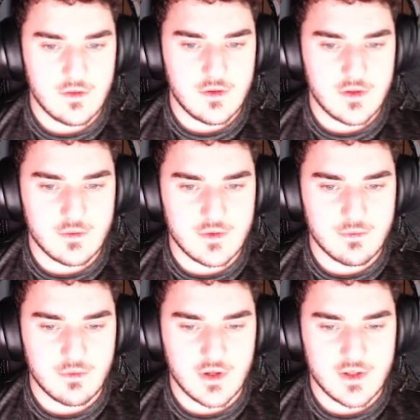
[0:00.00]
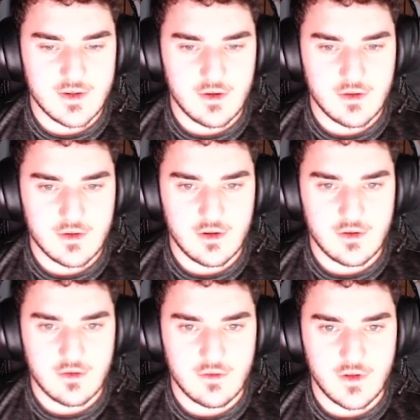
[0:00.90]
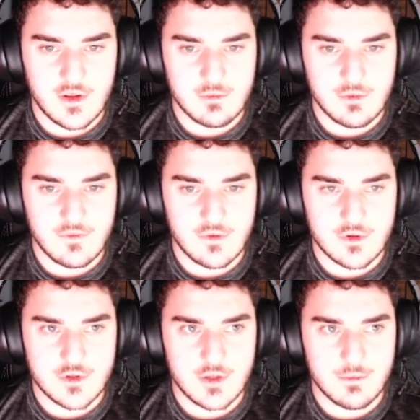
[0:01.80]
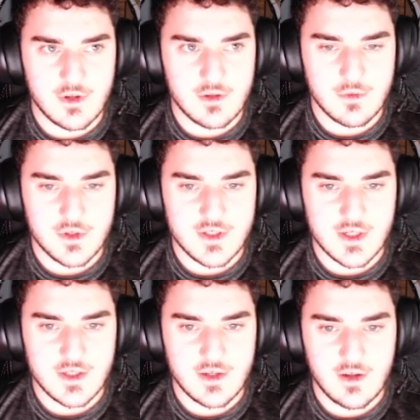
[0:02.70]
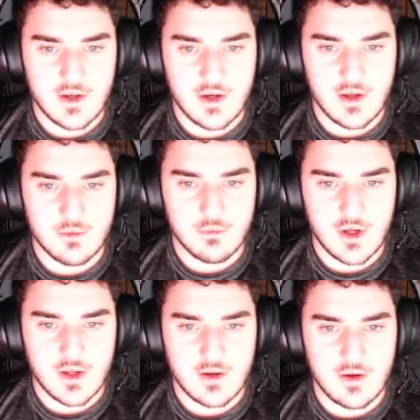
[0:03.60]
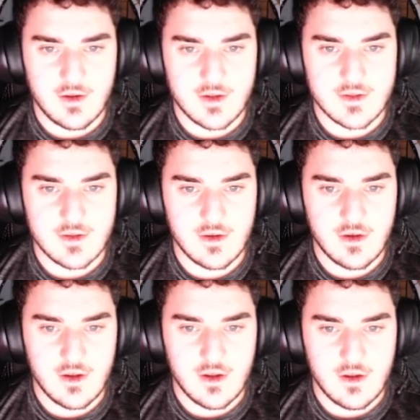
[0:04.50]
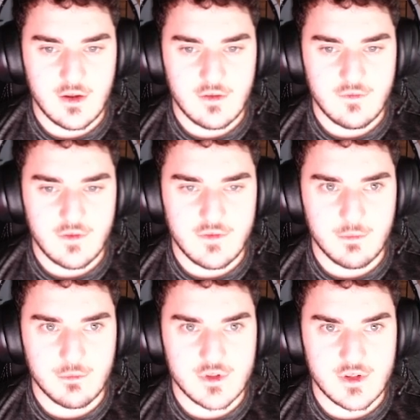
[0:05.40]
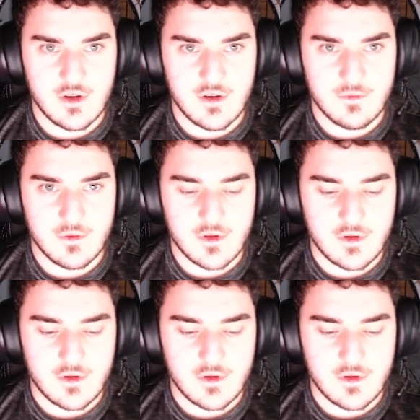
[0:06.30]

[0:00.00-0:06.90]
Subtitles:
This one's pretty solid, not available for shipping, but $16.99 buy cost, 15% off with